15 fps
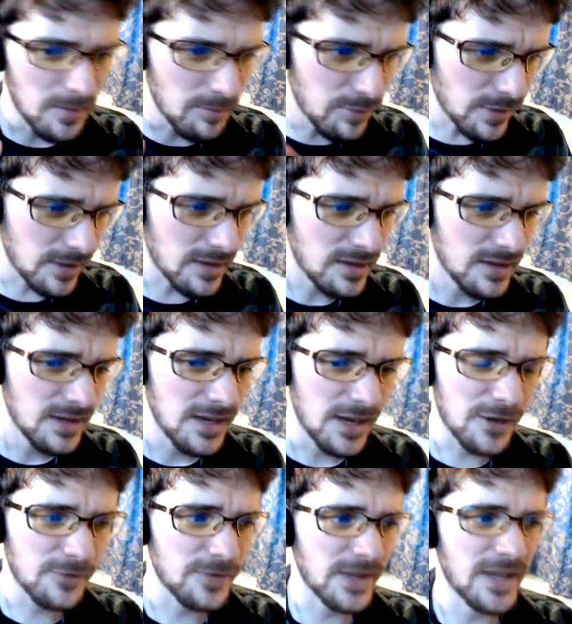But
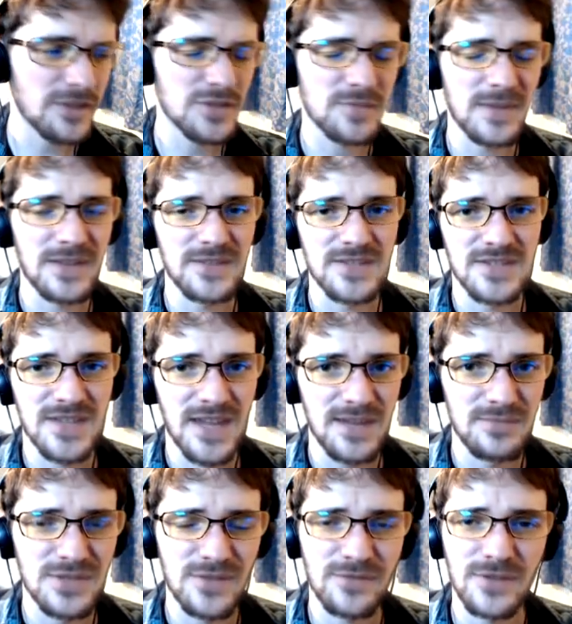everything else about this
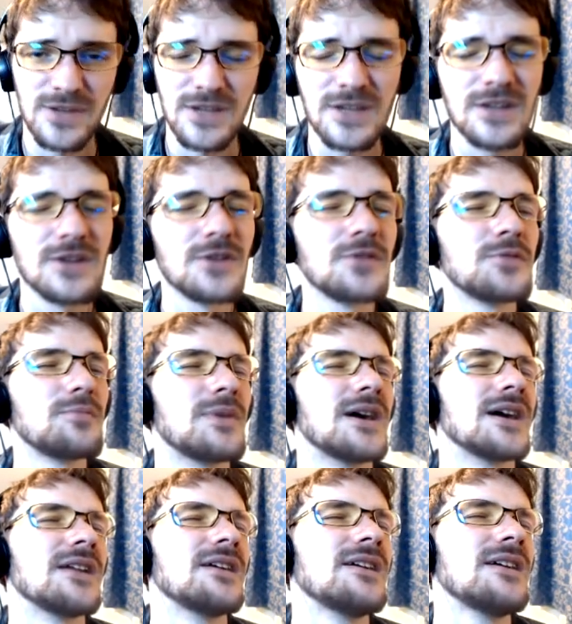game is a fucking
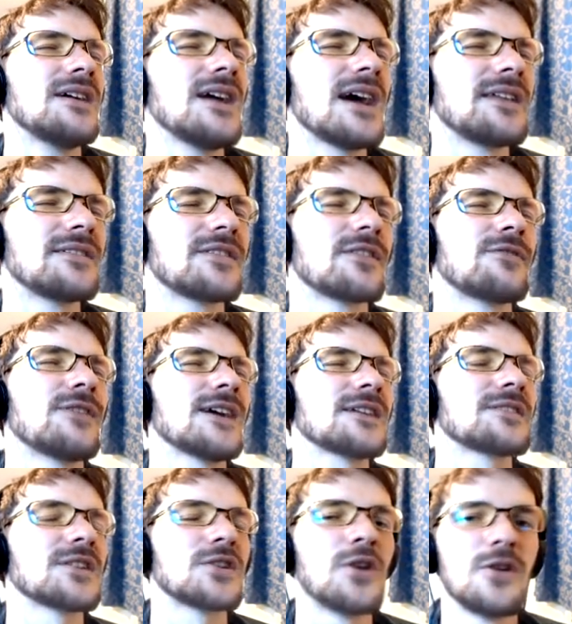goldmine. And the
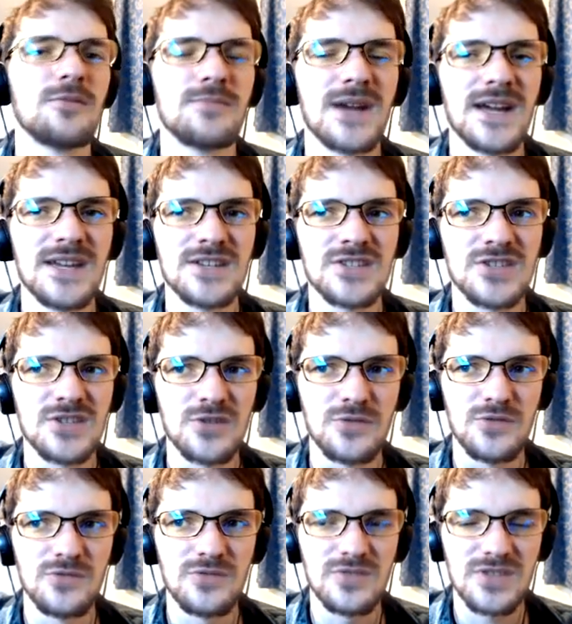fact that combat is
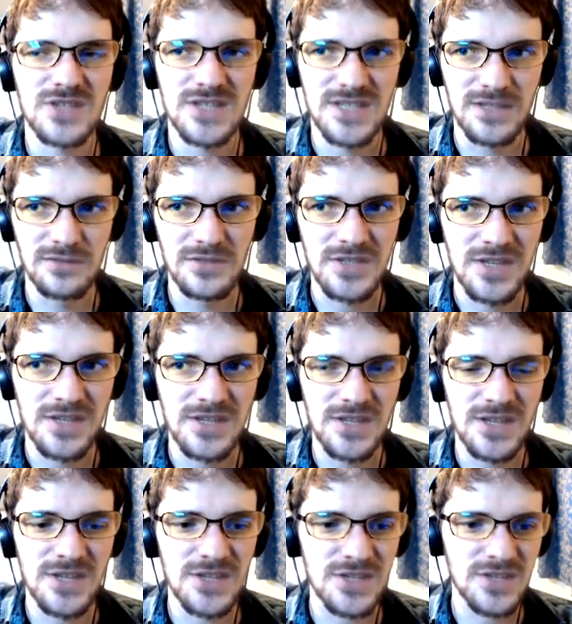so stilted
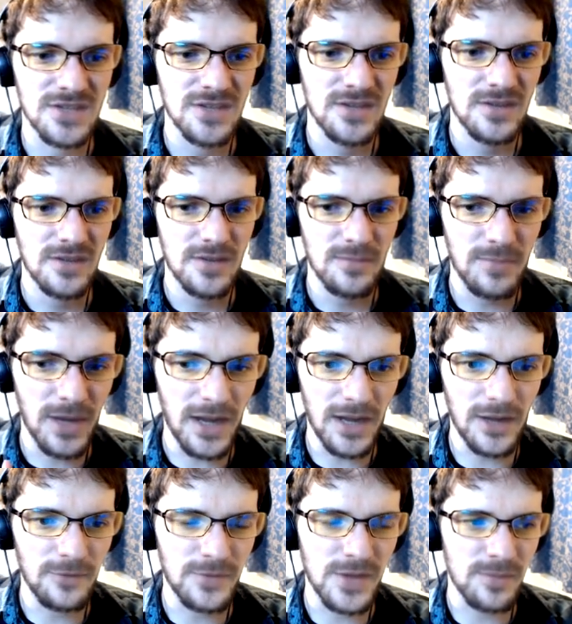is
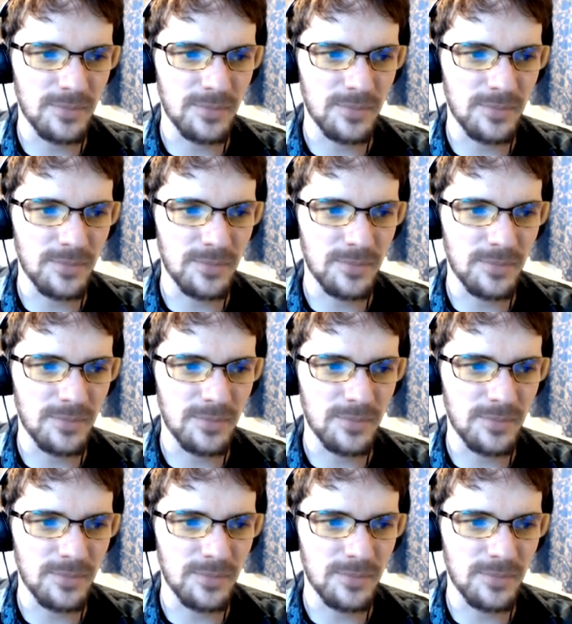part of the